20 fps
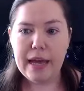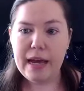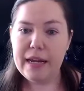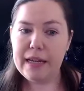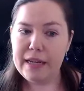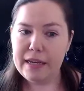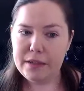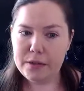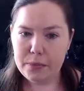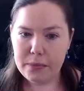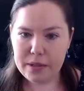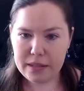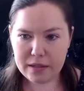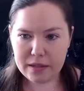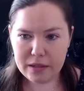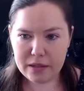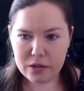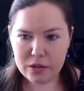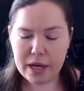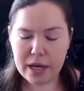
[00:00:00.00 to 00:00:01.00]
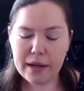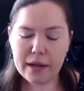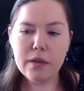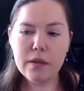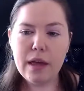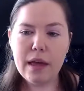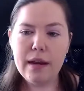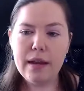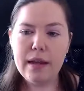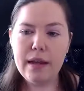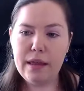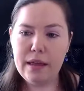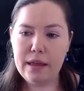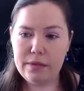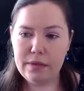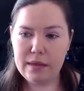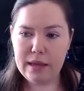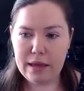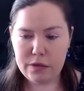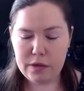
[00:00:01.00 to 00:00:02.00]
And yes, we did check that
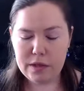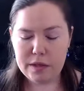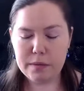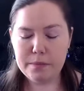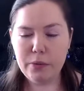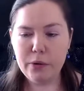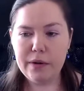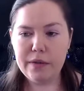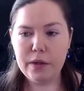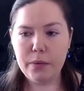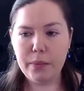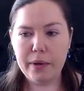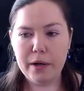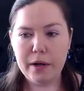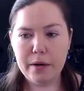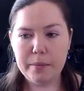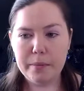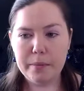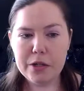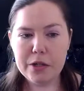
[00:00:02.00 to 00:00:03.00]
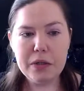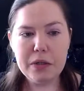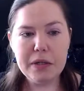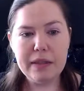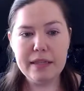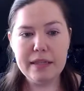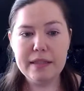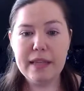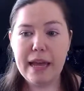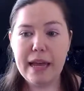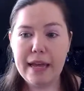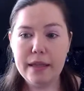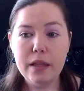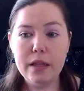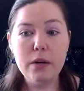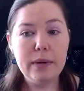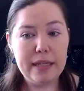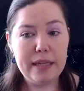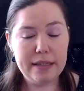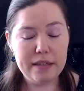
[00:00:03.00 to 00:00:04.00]
at this point that we are measuring this, the
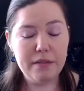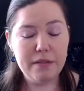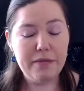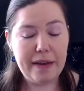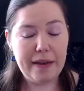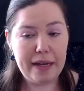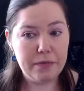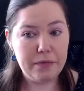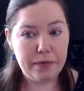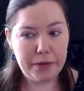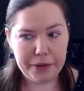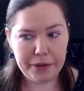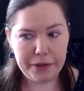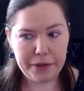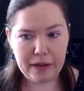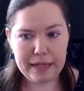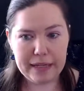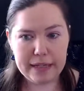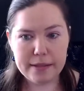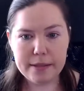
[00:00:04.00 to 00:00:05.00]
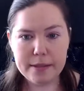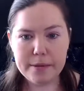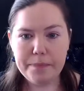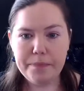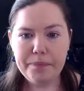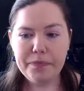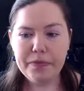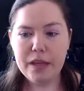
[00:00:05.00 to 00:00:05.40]
halo is in fact virialized.